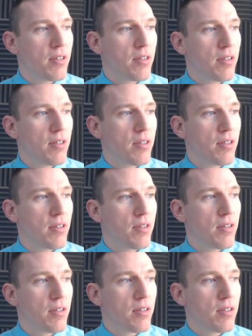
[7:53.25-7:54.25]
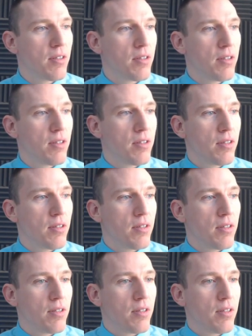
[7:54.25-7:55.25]

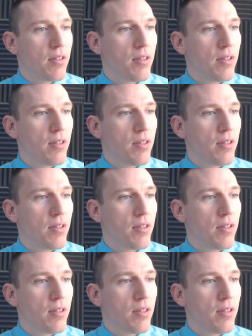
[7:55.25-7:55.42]
Nothing is said.